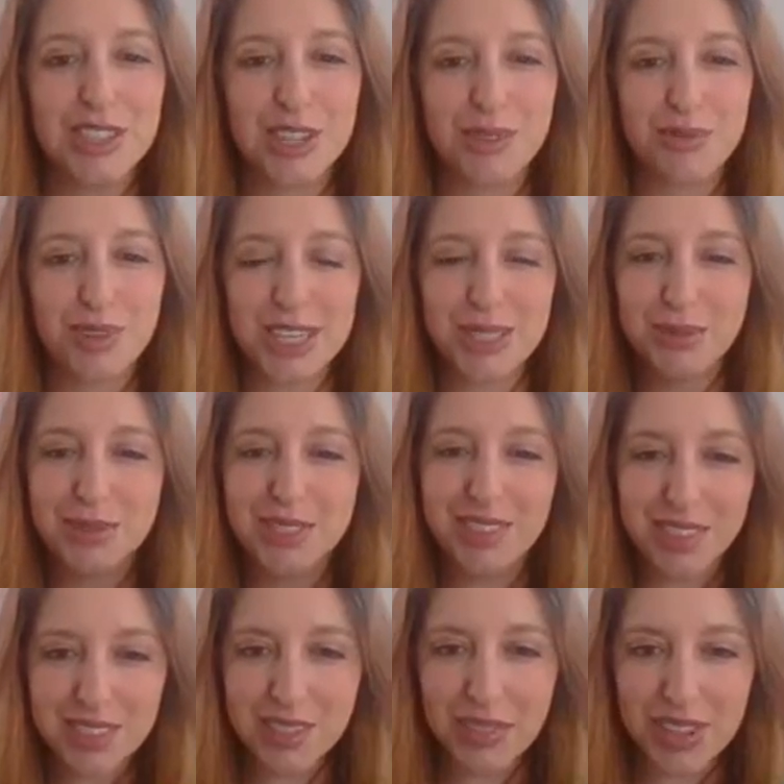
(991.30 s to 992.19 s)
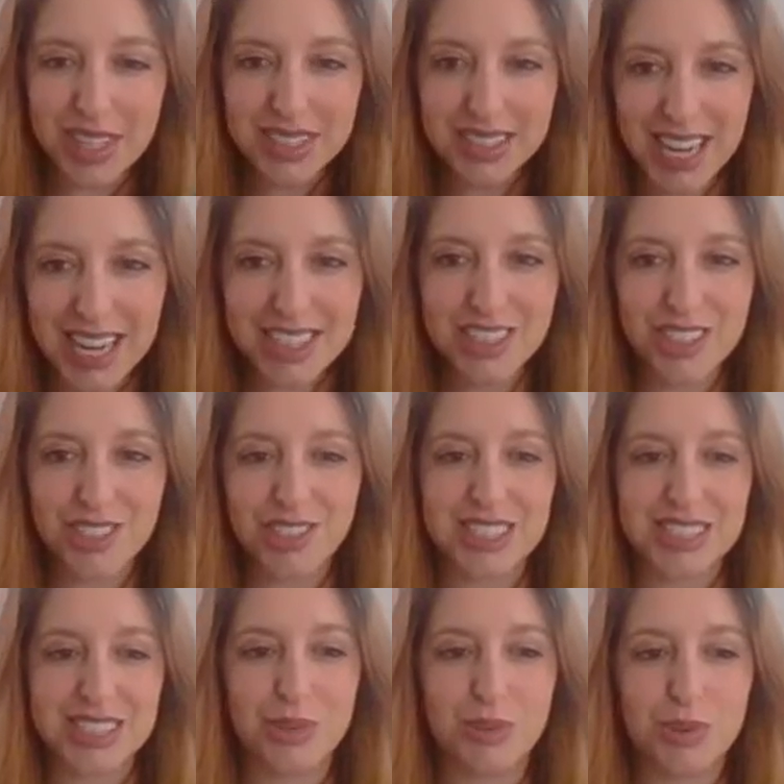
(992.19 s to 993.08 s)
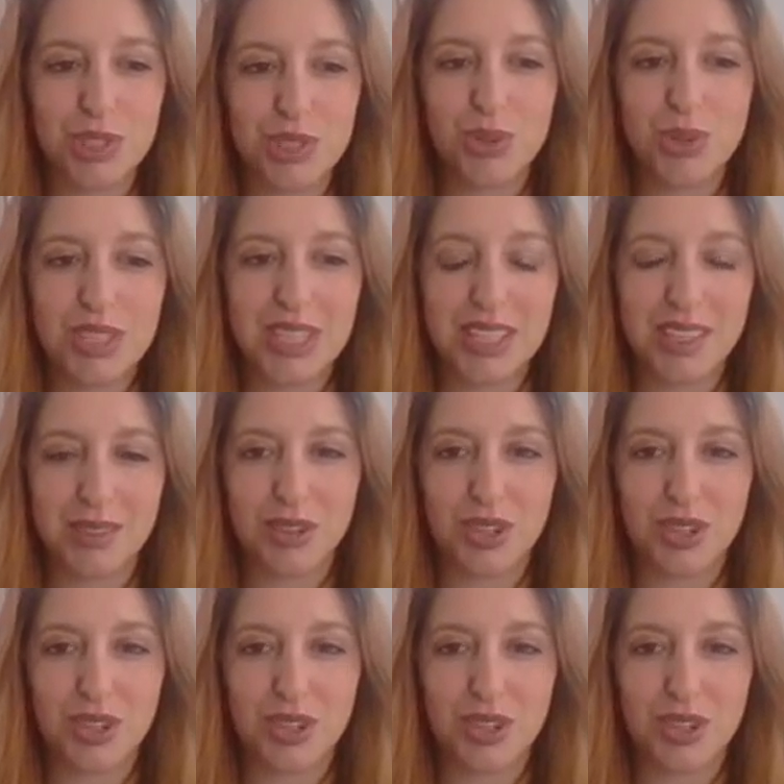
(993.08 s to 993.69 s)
So, you'll find with lots of these categories that we're talking